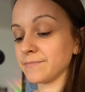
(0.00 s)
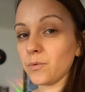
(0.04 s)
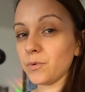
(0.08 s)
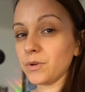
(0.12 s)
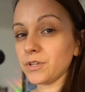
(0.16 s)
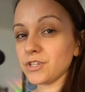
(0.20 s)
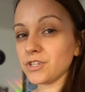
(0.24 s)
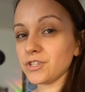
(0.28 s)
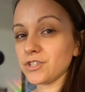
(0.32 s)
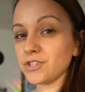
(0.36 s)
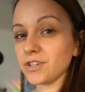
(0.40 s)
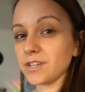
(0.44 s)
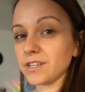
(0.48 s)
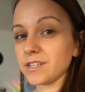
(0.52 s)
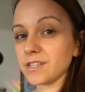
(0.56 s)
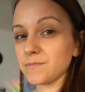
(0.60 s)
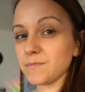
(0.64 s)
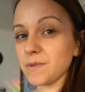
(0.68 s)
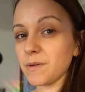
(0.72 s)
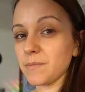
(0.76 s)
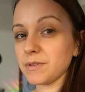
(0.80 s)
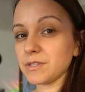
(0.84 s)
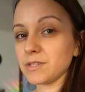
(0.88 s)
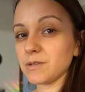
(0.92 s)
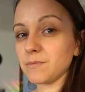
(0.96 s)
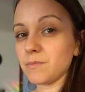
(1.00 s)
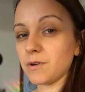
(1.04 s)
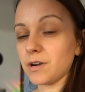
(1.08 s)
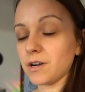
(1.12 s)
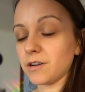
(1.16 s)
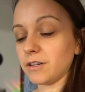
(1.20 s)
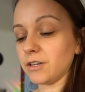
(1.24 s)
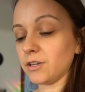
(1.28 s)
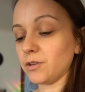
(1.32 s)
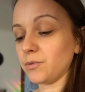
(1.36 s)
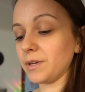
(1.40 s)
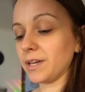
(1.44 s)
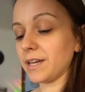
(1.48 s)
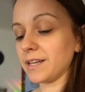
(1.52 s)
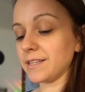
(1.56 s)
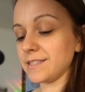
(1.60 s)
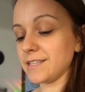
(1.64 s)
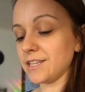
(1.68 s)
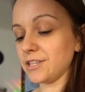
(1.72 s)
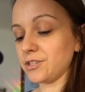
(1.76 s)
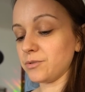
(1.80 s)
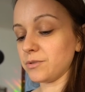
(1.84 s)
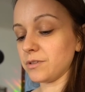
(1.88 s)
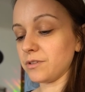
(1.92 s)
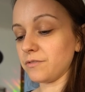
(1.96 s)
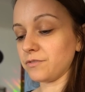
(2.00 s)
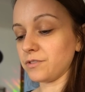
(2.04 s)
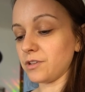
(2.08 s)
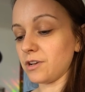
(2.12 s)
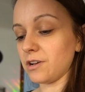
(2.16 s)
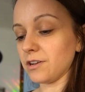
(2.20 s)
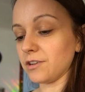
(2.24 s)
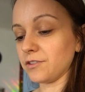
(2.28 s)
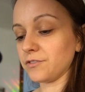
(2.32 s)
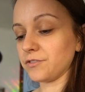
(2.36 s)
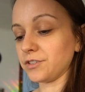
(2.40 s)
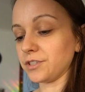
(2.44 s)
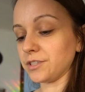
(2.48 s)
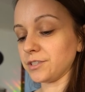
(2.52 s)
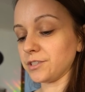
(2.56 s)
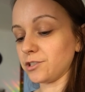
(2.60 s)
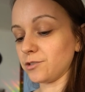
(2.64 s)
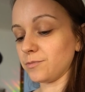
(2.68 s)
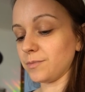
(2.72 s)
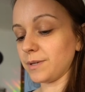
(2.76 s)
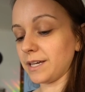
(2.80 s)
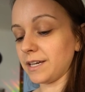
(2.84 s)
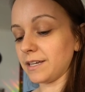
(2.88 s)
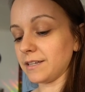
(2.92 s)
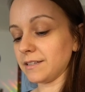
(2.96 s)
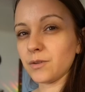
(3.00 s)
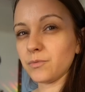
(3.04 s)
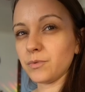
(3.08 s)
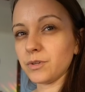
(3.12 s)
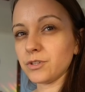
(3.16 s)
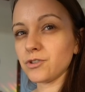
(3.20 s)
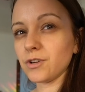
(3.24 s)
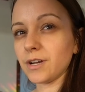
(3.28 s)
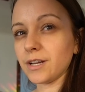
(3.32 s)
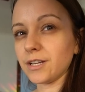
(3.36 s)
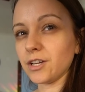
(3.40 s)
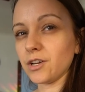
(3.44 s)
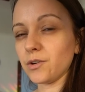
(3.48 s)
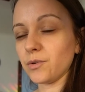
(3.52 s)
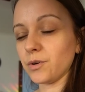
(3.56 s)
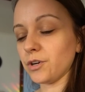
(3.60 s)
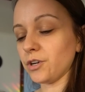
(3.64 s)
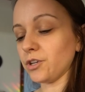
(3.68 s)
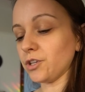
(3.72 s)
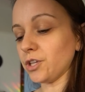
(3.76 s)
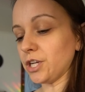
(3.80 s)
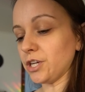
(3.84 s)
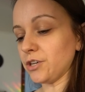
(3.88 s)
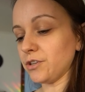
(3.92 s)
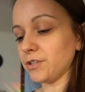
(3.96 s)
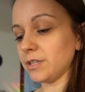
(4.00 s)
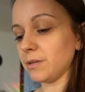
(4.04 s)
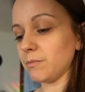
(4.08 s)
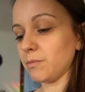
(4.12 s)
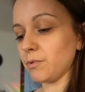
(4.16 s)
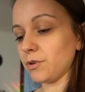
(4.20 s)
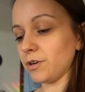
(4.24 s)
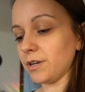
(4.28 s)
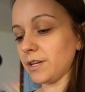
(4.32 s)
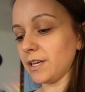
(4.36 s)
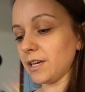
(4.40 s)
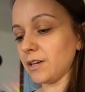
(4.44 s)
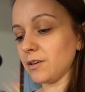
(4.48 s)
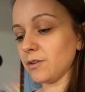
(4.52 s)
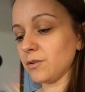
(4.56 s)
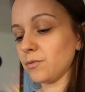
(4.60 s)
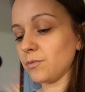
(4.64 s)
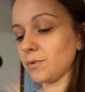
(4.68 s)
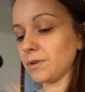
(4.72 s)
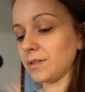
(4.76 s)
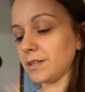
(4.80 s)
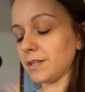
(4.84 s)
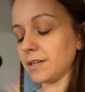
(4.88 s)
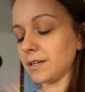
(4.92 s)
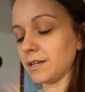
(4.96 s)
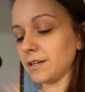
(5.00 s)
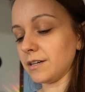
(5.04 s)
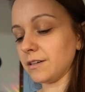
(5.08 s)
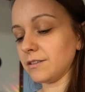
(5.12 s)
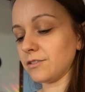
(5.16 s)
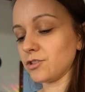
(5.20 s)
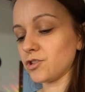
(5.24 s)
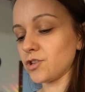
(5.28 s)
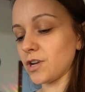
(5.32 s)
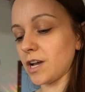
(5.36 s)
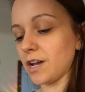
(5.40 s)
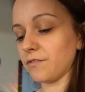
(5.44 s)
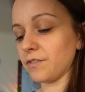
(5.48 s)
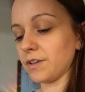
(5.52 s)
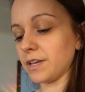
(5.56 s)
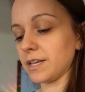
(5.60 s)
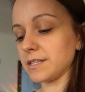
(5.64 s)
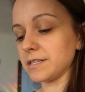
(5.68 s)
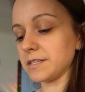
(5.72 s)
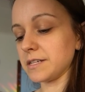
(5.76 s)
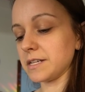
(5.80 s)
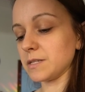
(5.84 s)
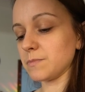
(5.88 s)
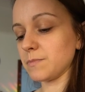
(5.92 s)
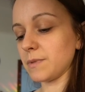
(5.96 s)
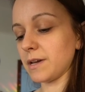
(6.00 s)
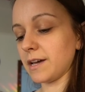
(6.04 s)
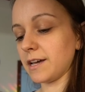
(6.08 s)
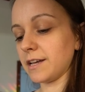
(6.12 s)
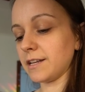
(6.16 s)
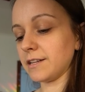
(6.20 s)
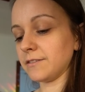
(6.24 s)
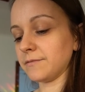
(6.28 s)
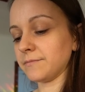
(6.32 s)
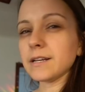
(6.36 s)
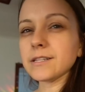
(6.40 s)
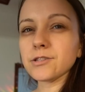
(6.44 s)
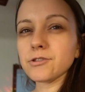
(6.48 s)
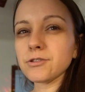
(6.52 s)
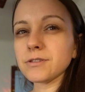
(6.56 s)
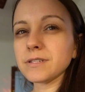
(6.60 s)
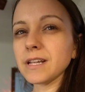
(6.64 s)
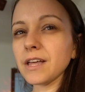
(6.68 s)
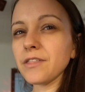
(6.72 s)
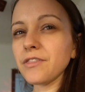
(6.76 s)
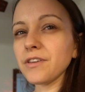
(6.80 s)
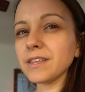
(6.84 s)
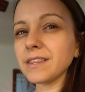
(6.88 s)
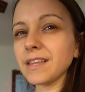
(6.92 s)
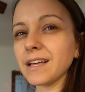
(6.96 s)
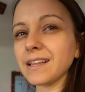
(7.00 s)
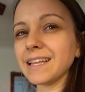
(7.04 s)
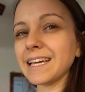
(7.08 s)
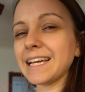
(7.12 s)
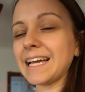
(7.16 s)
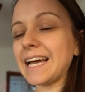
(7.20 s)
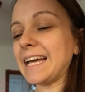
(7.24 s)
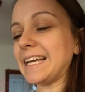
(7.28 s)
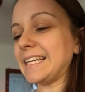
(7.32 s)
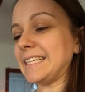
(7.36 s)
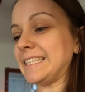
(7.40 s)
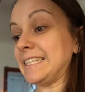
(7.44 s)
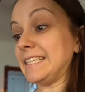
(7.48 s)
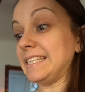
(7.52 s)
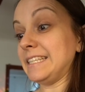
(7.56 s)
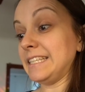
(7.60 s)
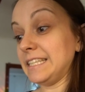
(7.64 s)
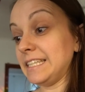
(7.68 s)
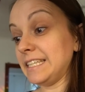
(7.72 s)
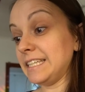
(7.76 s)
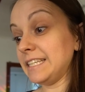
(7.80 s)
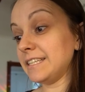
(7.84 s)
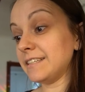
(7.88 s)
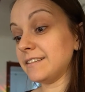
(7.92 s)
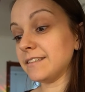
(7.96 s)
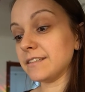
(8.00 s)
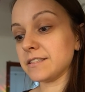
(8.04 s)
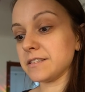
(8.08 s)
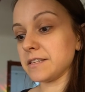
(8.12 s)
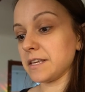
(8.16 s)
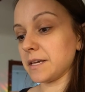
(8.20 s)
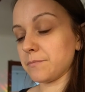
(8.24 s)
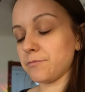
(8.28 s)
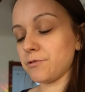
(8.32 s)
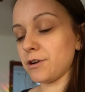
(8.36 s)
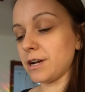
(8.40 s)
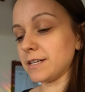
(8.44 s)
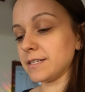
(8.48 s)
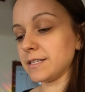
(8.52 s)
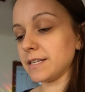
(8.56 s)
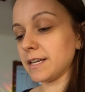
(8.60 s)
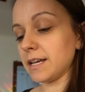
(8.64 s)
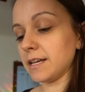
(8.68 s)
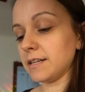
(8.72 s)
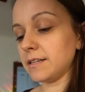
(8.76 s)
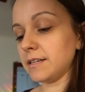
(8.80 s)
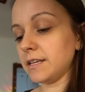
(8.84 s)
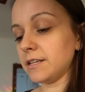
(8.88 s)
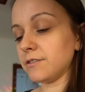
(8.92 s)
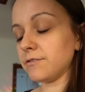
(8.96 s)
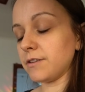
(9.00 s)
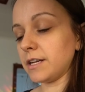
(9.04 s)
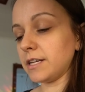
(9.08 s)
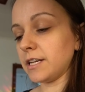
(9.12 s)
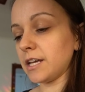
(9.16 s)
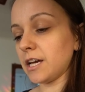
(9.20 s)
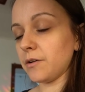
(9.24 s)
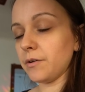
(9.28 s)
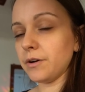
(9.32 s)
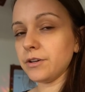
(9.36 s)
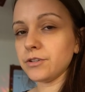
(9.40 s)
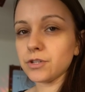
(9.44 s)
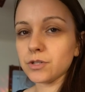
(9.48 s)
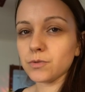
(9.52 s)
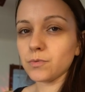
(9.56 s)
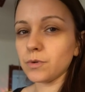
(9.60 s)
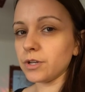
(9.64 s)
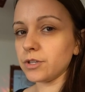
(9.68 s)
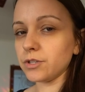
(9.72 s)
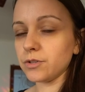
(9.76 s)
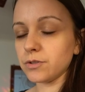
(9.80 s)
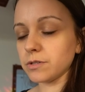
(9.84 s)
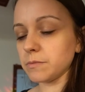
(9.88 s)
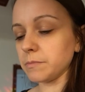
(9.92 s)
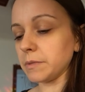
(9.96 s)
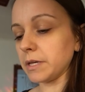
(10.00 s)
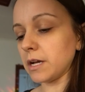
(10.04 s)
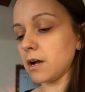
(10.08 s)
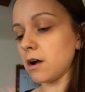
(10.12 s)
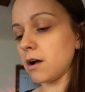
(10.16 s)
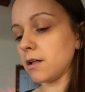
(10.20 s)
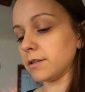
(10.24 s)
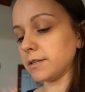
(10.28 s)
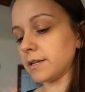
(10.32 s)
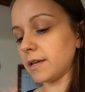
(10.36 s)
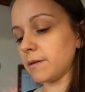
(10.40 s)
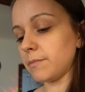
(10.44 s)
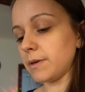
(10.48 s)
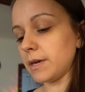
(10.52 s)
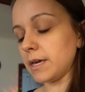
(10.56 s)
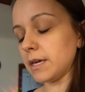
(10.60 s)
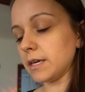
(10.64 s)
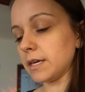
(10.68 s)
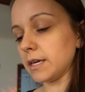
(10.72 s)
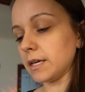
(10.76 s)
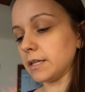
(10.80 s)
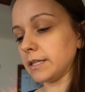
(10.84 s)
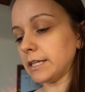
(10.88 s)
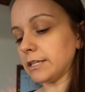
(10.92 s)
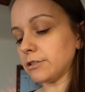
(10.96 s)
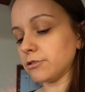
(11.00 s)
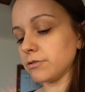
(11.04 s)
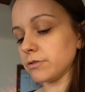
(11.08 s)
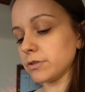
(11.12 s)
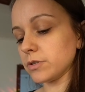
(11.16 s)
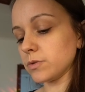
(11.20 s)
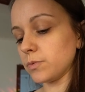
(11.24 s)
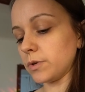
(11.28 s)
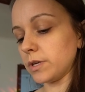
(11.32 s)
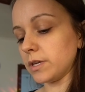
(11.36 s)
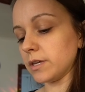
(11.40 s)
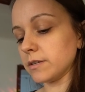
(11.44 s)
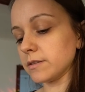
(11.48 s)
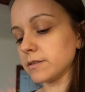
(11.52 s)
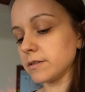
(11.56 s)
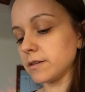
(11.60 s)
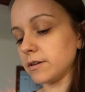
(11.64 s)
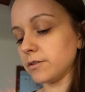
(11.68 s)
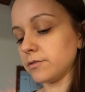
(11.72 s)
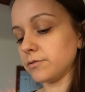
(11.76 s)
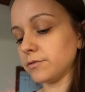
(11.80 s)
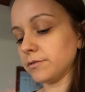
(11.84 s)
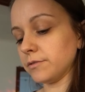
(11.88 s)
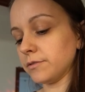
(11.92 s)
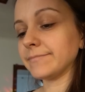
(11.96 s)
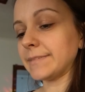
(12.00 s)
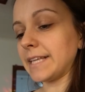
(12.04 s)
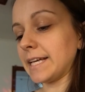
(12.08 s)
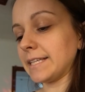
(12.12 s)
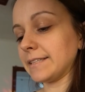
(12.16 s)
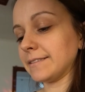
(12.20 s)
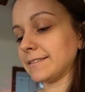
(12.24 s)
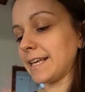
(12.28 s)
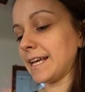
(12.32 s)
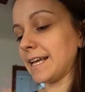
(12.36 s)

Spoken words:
And we should just, maybe tomorrow, we continue the vlog for a little bit, and we try to go earlier in the morning when the traffic isn't as bad. Because there's nothing that like I need, it's like pressing I need right now. I just want to do some like holiday baking later this week, so that